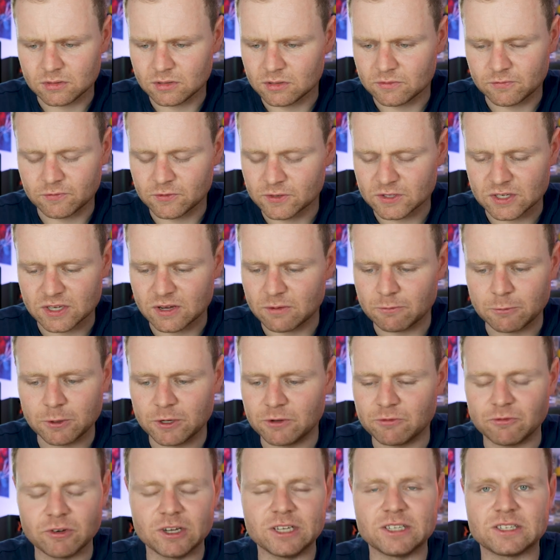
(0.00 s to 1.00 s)
for some
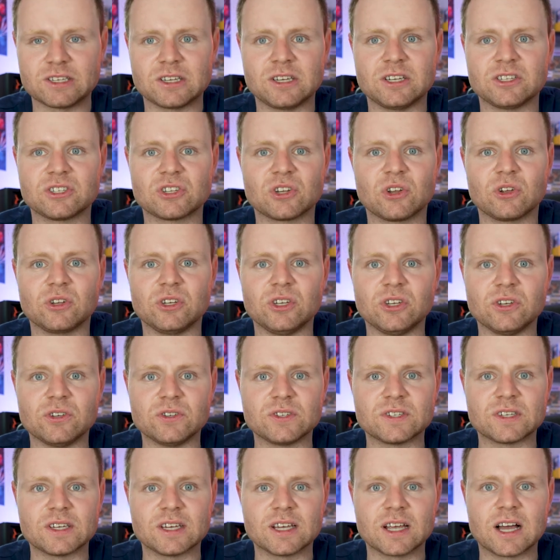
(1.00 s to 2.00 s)
weird reason it's not
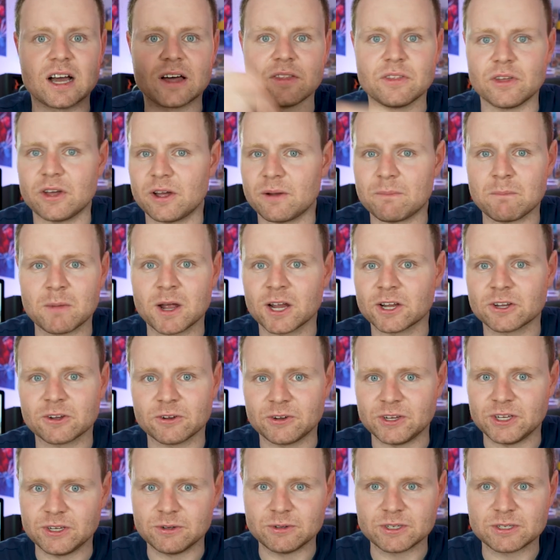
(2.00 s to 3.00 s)
using other
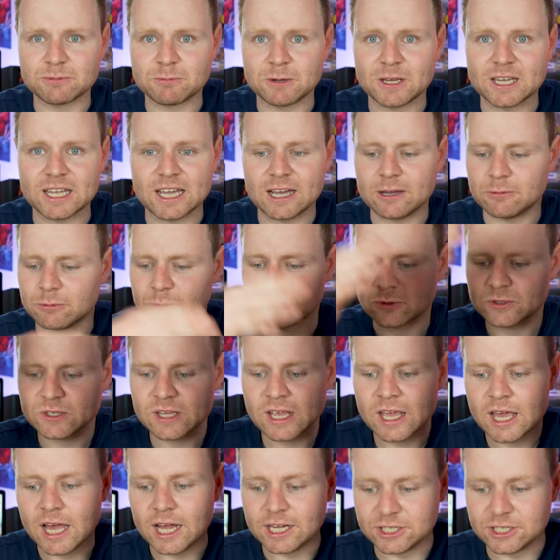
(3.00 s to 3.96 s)
micro USB cables.